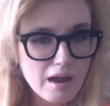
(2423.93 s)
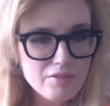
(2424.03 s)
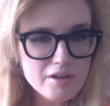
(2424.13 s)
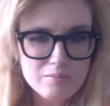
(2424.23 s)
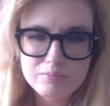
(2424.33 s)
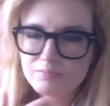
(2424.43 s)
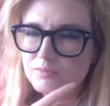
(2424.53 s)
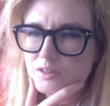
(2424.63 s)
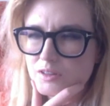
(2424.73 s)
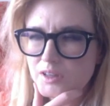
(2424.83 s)
I think
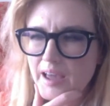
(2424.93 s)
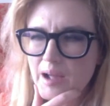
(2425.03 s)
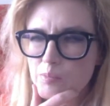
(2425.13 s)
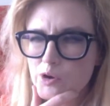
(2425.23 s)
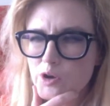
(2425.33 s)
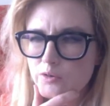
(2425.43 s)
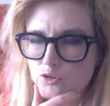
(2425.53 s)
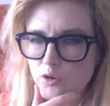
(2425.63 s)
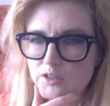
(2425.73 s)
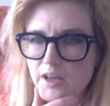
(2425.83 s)
DiCaprio and
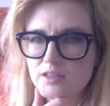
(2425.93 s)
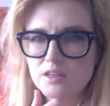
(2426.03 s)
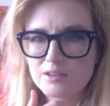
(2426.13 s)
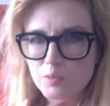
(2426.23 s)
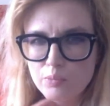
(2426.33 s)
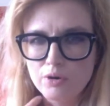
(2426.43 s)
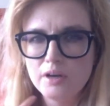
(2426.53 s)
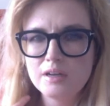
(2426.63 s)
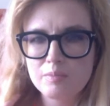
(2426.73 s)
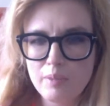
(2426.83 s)
Scorsese is a
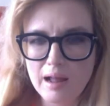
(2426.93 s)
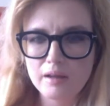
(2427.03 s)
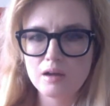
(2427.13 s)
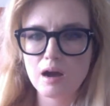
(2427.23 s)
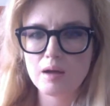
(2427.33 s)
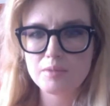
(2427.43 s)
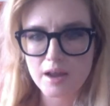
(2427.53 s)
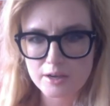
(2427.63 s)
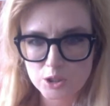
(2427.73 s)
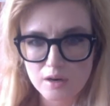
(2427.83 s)
pretty compelling
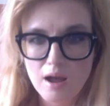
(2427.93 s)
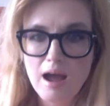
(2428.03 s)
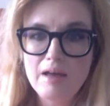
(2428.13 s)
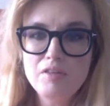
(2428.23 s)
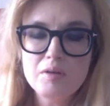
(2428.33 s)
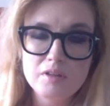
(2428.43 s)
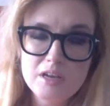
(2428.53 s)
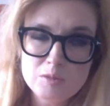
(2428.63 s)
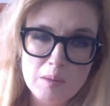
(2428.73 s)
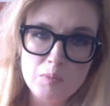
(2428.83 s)
combination. I think at
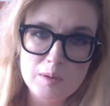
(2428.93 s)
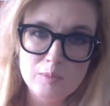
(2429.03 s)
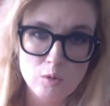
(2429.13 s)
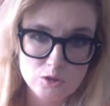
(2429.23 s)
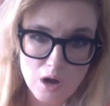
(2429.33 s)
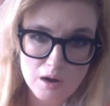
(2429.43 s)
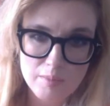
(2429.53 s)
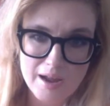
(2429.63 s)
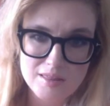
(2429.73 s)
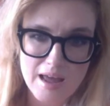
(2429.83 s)
least maybe people will talk
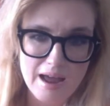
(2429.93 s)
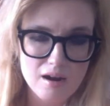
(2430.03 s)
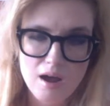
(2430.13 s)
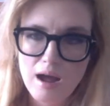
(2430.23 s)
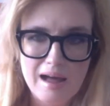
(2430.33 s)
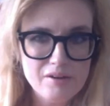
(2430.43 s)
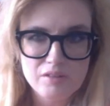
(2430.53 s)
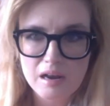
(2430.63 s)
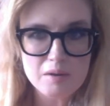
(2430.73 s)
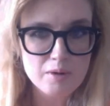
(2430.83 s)
about that. I don't
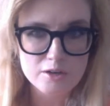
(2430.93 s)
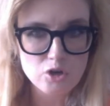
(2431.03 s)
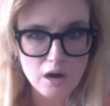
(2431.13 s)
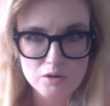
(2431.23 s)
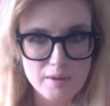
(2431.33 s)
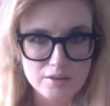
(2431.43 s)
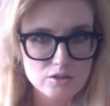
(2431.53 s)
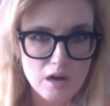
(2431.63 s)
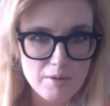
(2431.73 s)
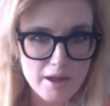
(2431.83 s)
think anybody talked about the
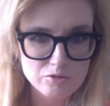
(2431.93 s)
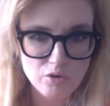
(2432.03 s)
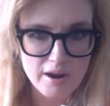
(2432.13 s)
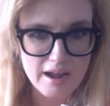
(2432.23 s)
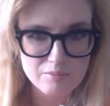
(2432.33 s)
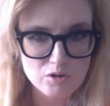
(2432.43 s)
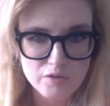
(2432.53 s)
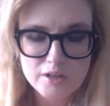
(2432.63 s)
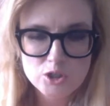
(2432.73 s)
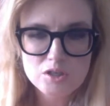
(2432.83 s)
Tom Hanks Greyhound
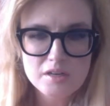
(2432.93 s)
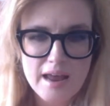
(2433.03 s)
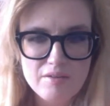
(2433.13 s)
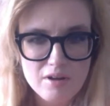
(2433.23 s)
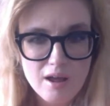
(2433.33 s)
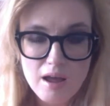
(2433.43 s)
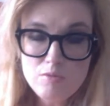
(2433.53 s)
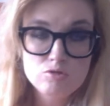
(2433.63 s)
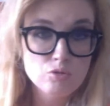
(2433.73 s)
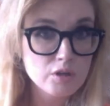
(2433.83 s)
movie. It just didn't have it.
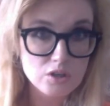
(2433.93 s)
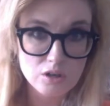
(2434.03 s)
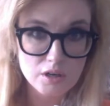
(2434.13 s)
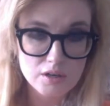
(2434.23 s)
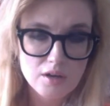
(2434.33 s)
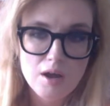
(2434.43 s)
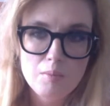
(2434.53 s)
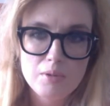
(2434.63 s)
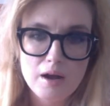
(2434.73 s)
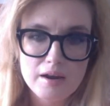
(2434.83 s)
It was really good,
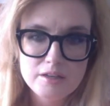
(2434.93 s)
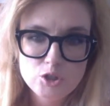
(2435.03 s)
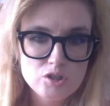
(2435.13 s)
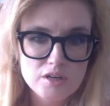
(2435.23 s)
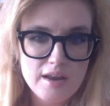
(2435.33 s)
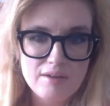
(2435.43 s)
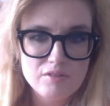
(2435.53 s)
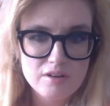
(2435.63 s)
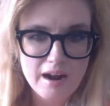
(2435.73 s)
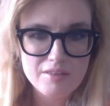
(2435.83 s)
but it just didn't have.
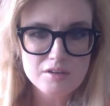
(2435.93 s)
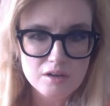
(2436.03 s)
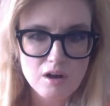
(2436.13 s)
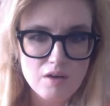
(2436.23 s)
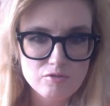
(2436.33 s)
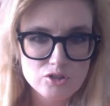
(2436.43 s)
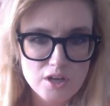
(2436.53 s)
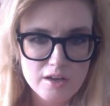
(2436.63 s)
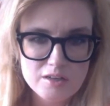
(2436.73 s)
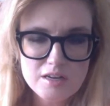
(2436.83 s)
An, I think a
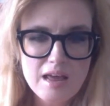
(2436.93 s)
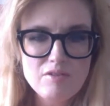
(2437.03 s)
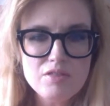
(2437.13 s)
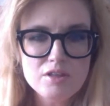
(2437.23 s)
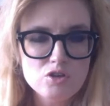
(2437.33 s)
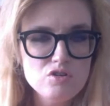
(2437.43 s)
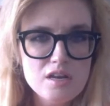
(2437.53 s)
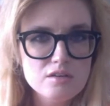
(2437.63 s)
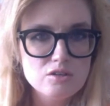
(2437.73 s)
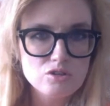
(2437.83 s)
conversation. It didn't have anything that you
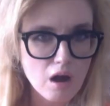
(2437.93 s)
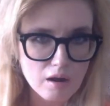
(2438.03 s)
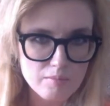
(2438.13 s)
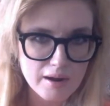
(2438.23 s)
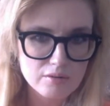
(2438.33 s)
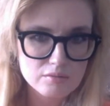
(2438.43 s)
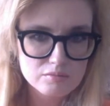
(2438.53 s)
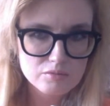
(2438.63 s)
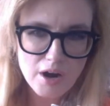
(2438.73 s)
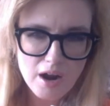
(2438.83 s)
needed to talk about.
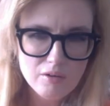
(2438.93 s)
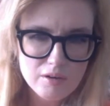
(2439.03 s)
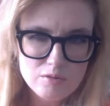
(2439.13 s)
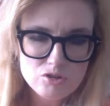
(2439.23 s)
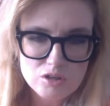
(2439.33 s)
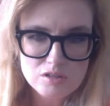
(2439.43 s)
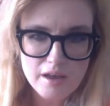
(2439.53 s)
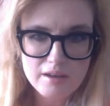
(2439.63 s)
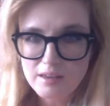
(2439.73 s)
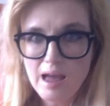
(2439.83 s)
You know, it was just
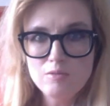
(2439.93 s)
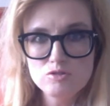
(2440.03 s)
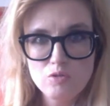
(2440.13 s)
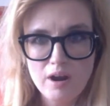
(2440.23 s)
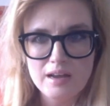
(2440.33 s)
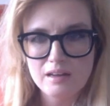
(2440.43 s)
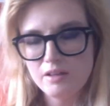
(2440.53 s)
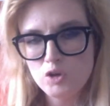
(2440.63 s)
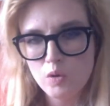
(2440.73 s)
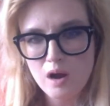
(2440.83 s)
like, yeah, it was great,
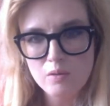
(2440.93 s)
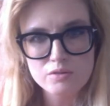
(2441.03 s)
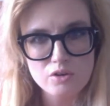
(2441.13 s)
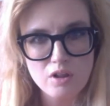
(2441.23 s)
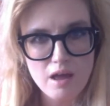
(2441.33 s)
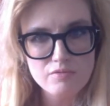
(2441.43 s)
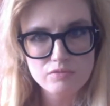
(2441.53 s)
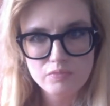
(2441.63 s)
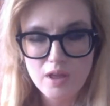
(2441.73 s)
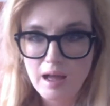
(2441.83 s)
and then you went on with your life.
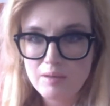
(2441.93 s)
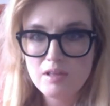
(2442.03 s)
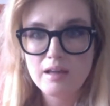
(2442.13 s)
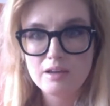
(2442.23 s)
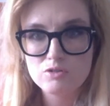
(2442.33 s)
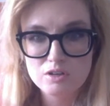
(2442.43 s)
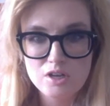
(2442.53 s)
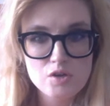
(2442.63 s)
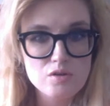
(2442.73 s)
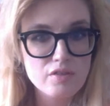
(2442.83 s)
It's not like how you
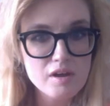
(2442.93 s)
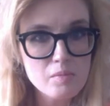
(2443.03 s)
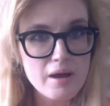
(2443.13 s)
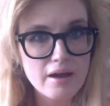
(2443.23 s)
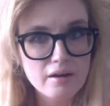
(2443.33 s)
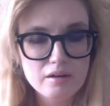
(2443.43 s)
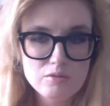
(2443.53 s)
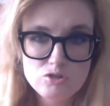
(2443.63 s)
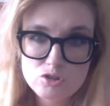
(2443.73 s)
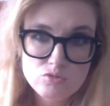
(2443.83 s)
continued to think about it.
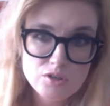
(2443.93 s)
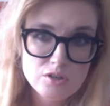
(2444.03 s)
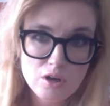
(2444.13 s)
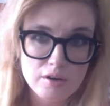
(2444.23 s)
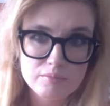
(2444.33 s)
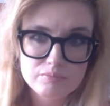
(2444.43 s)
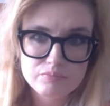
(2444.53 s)
It was just really good.